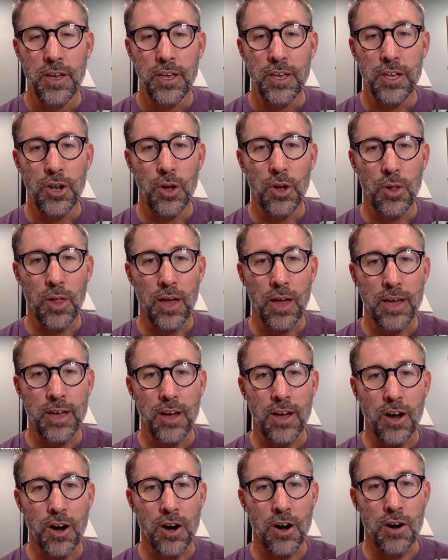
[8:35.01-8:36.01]
Like
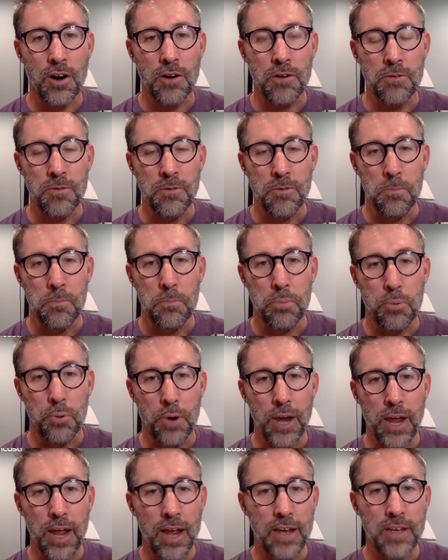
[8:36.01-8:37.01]
our
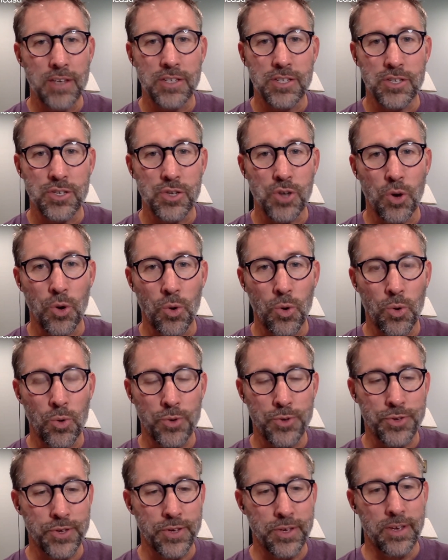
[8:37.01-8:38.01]
brains don't